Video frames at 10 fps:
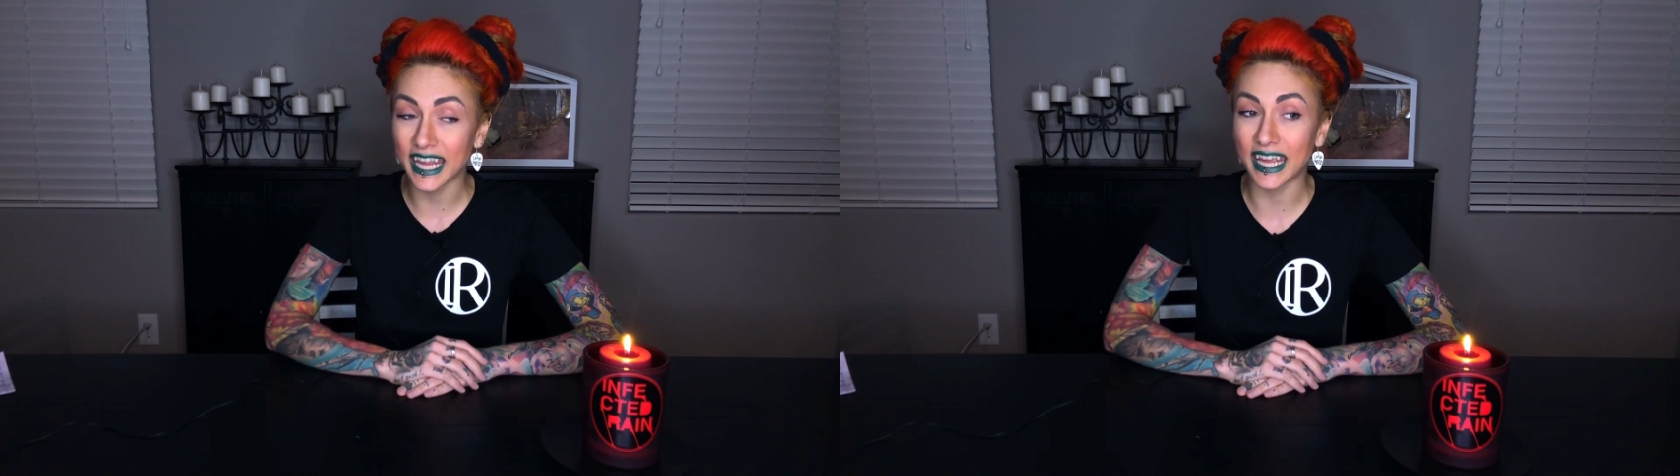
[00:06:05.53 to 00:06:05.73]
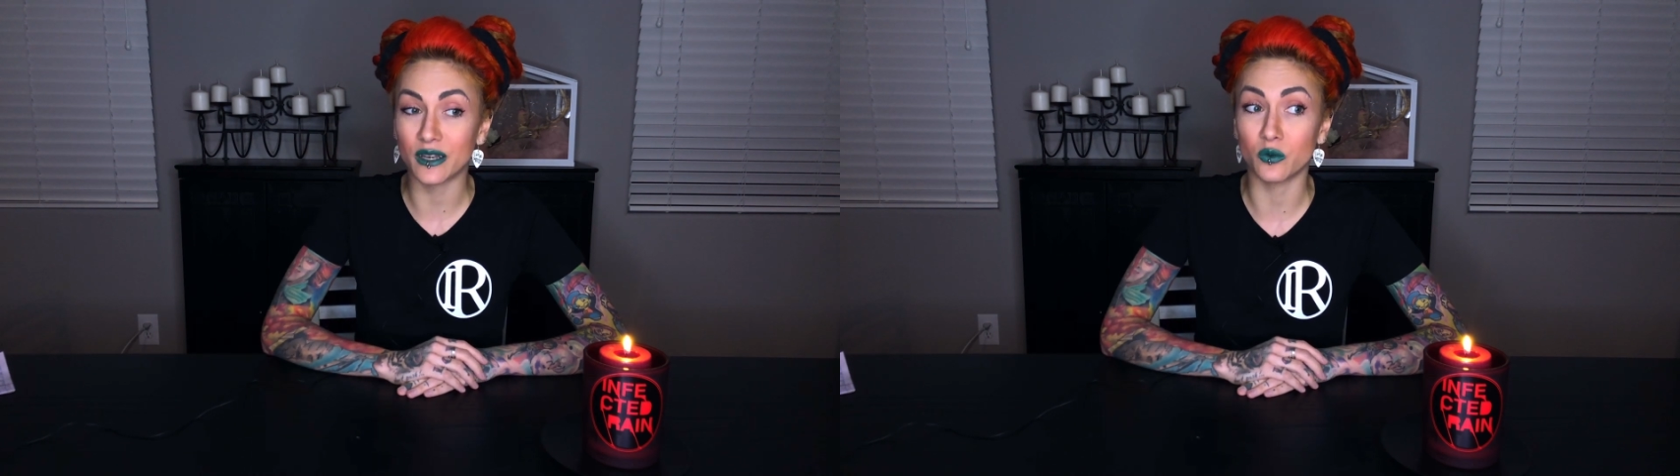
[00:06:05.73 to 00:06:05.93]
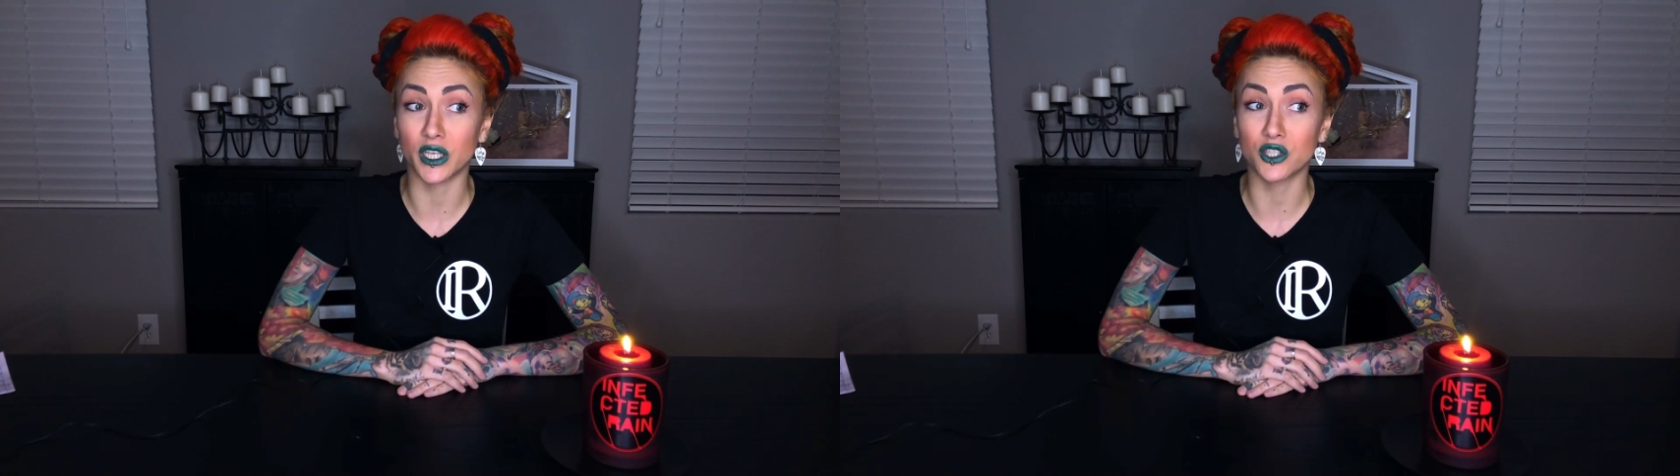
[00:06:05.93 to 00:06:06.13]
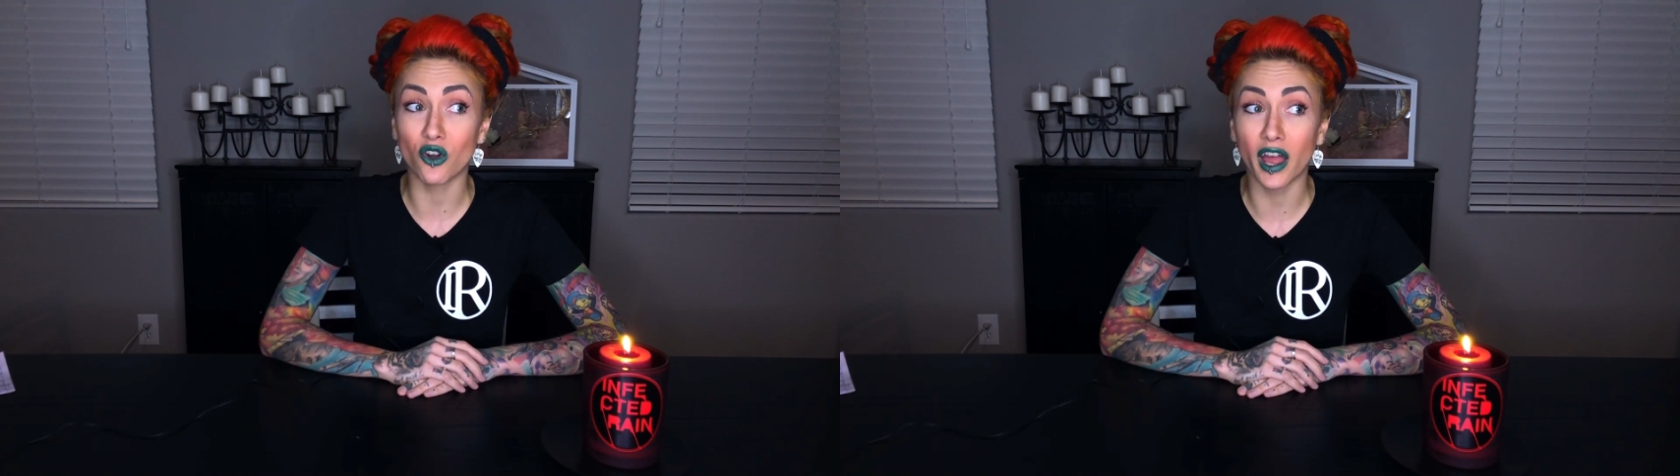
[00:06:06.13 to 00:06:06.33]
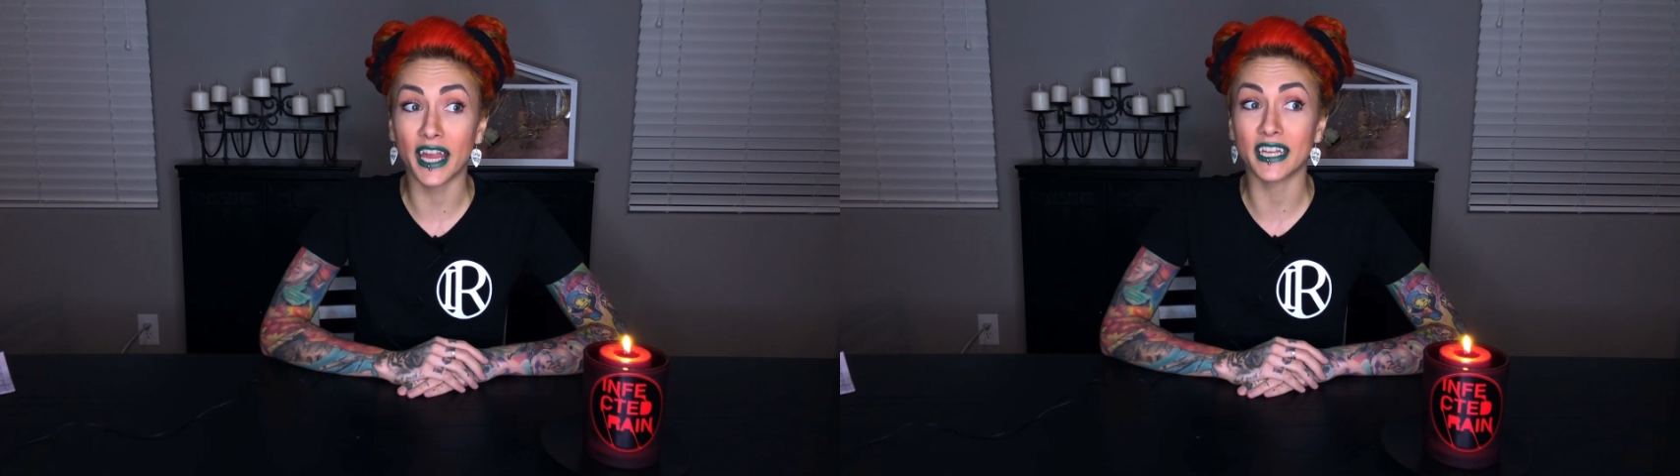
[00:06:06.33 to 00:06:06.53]
and we
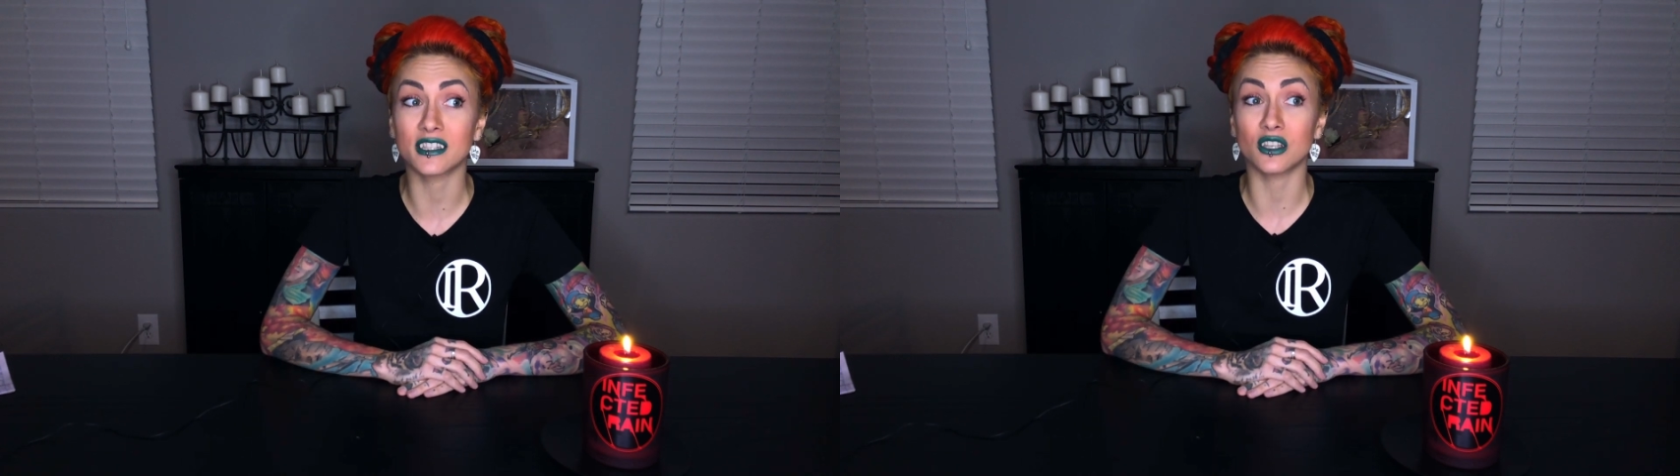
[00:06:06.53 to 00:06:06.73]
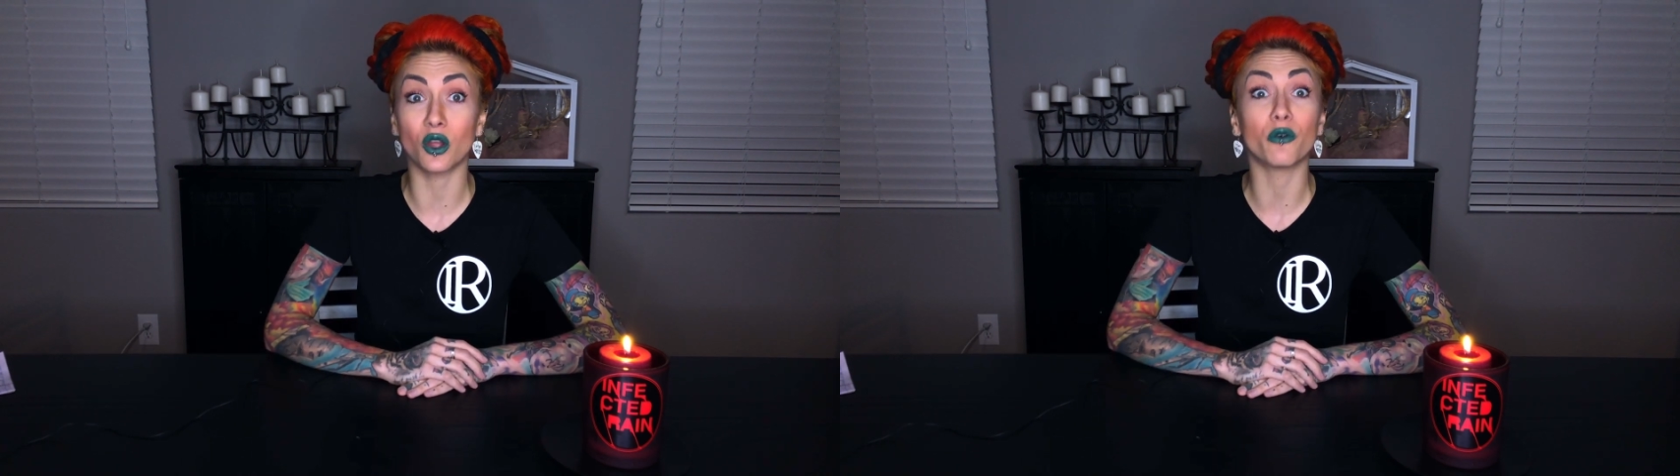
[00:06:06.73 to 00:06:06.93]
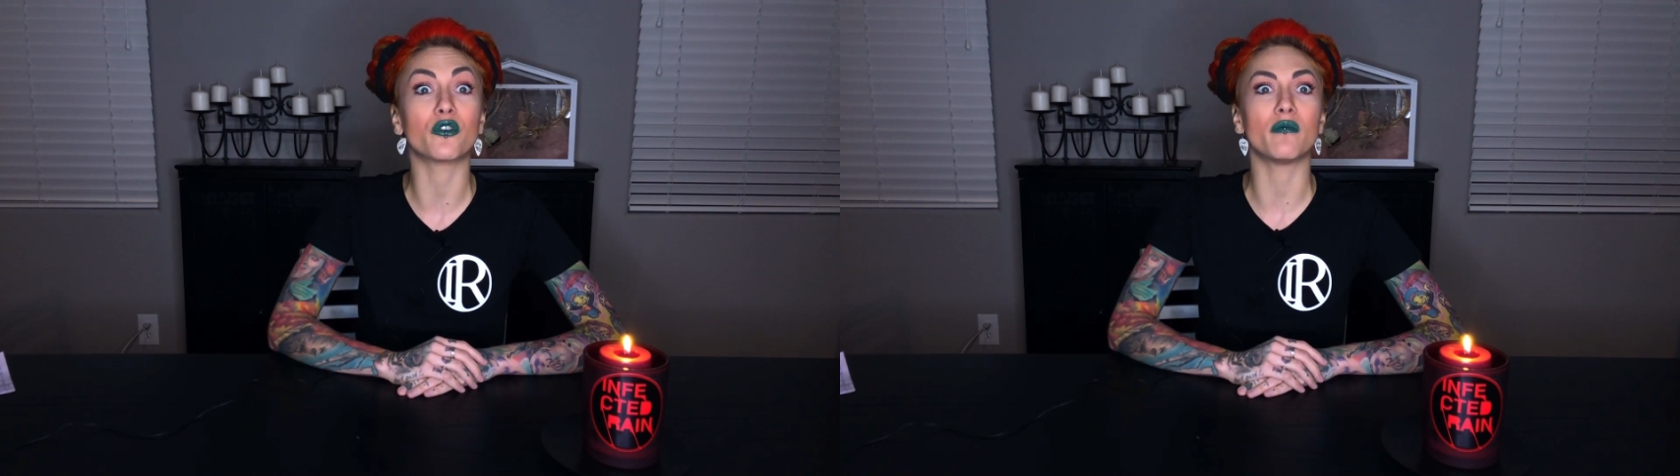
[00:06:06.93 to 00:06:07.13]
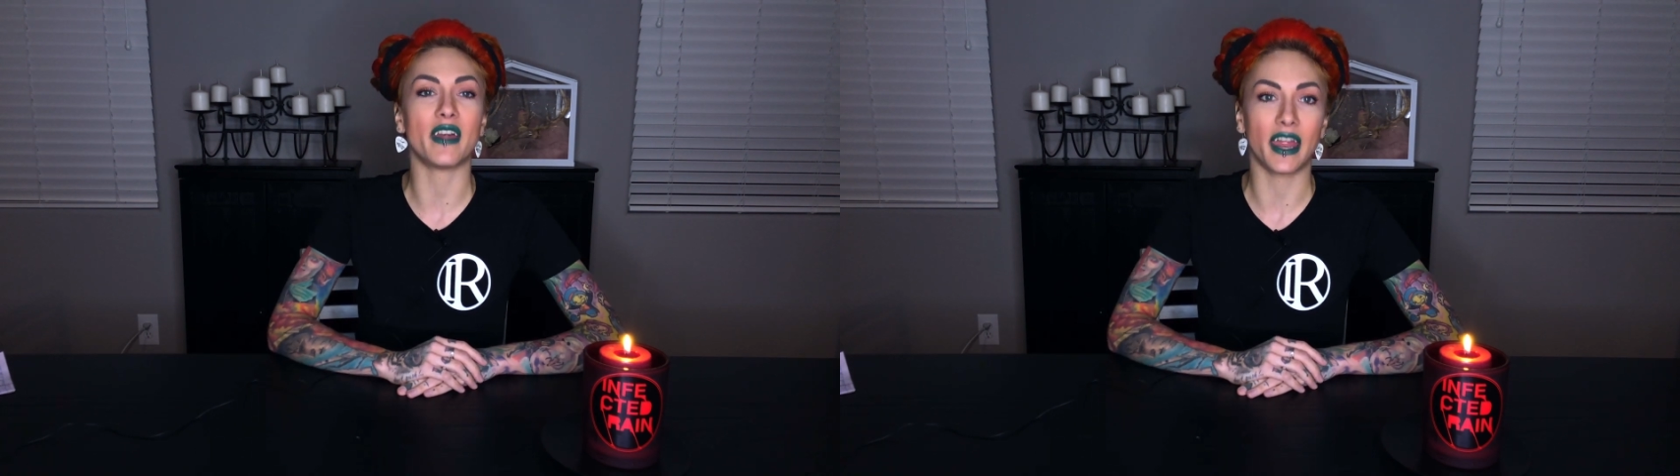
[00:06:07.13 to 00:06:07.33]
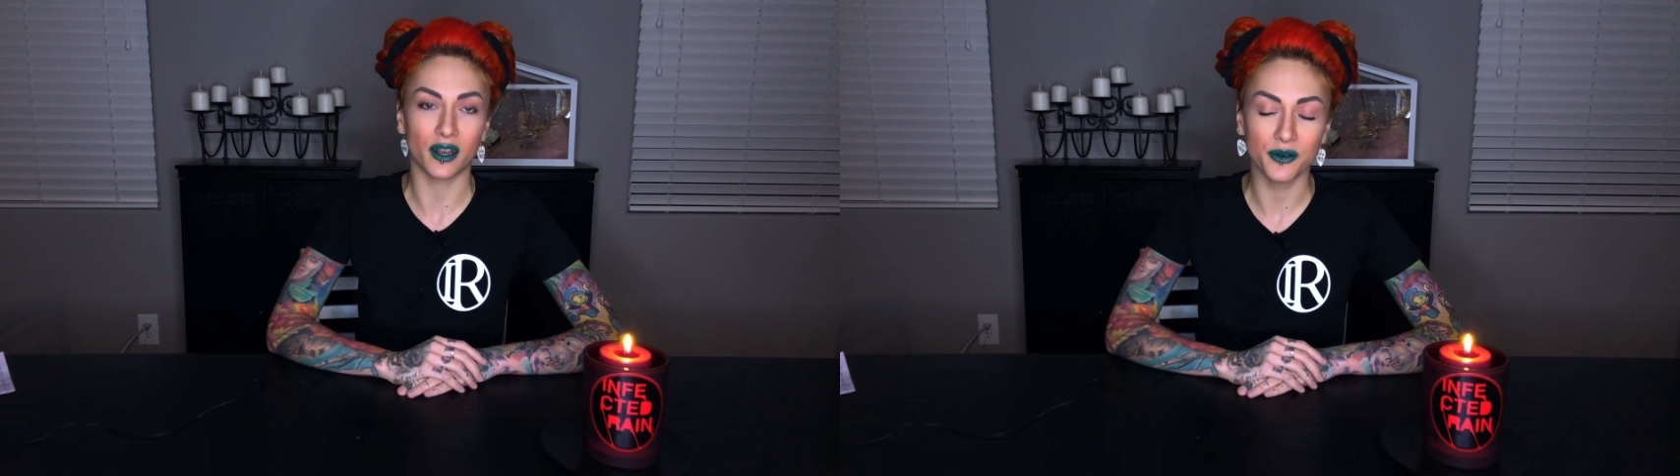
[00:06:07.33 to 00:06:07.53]
tried to go from
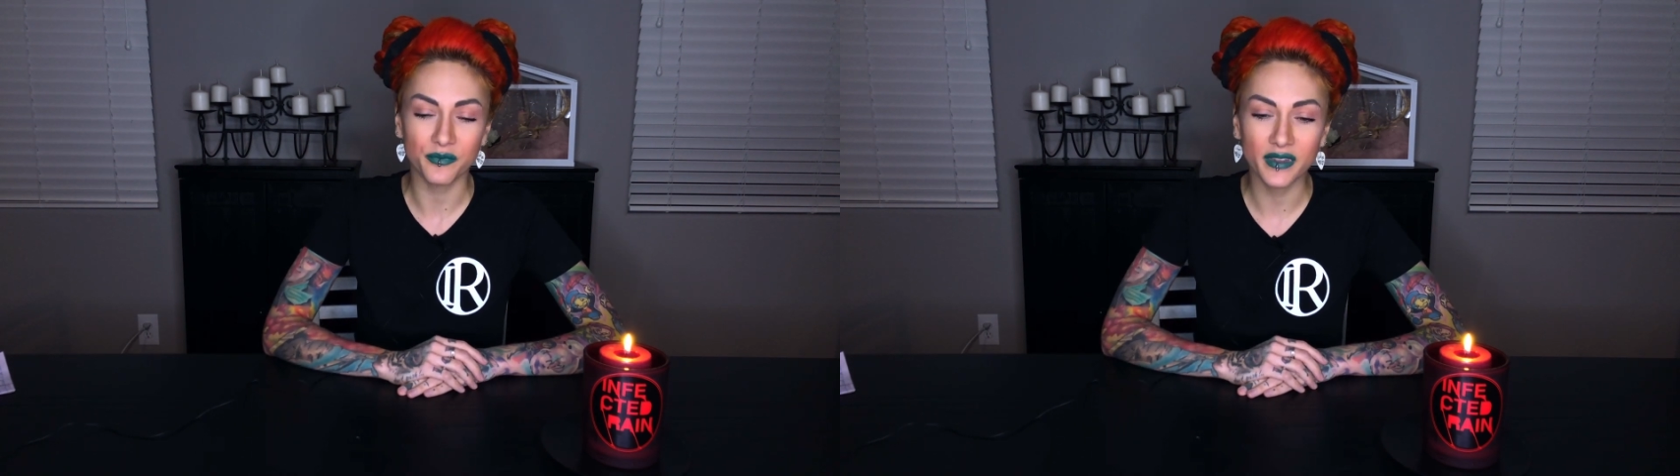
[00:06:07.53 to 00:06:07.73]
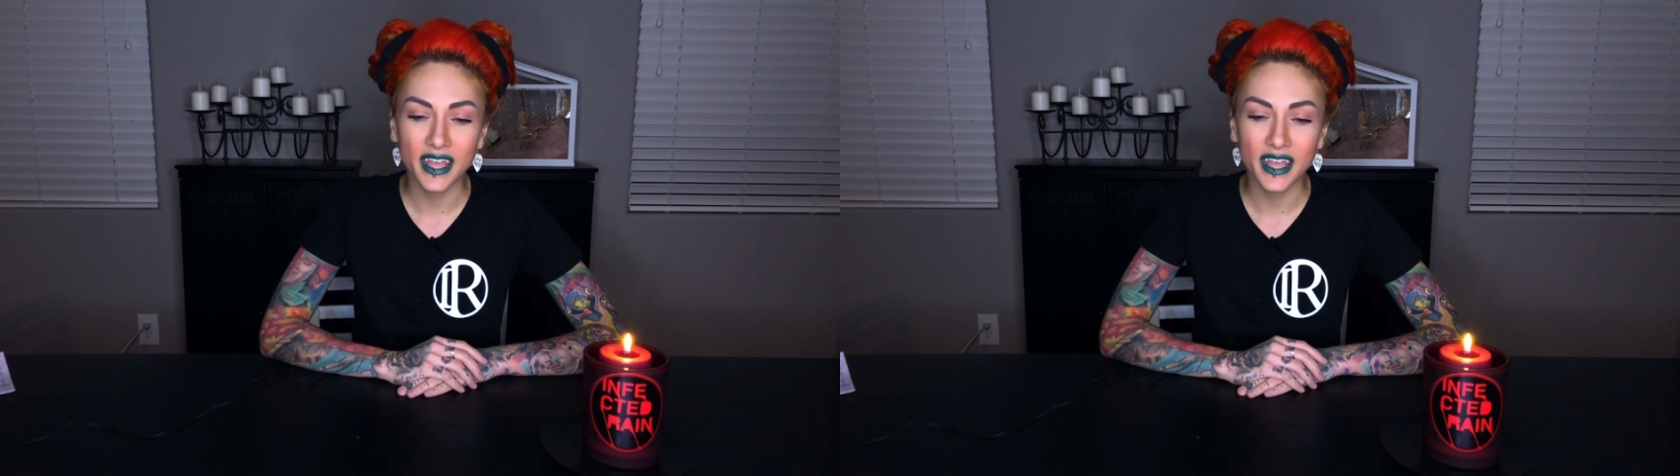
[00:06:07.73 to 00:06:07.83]
there.